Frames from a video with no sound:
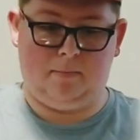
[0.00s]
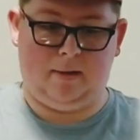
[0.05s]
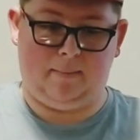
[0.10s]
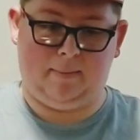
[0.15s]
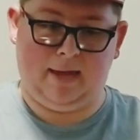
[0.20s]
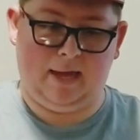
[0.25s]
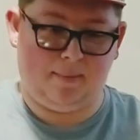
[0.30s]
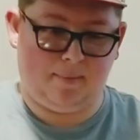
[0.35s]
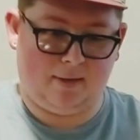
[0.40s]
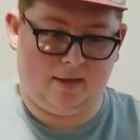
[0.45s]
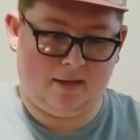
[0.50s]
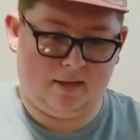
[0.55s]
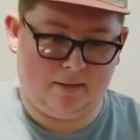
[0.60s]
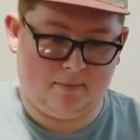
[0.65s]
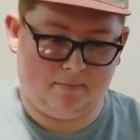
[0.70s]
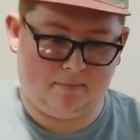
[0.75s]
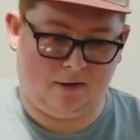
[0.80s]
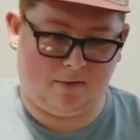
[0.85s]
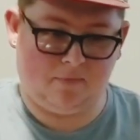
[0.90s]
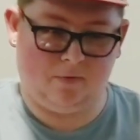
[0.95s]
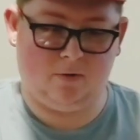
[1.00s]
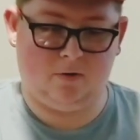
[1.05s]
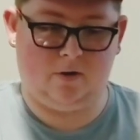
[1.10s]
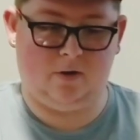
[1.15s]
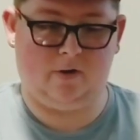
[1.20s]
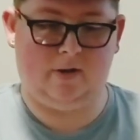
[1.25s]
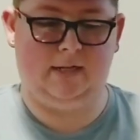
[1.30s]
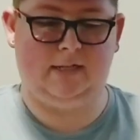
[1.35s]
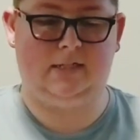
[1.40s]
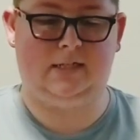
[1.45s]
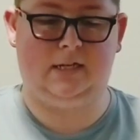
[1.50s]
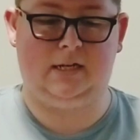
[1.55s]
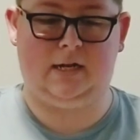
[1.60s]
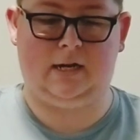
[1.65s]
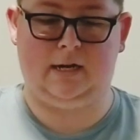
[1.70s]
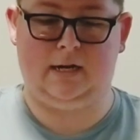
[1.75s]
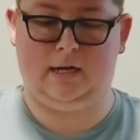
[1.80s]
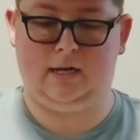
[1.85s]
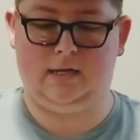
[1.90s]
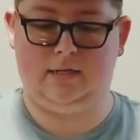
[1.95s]
baby, my Ruger
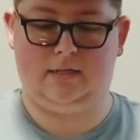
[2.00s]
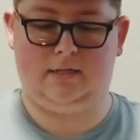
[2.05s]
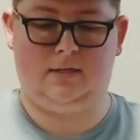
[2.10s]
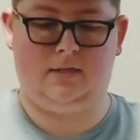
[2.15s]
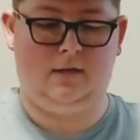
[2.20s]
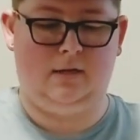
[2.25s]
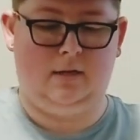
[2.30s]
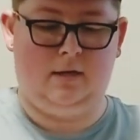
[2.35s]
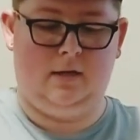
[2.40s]
EC9S.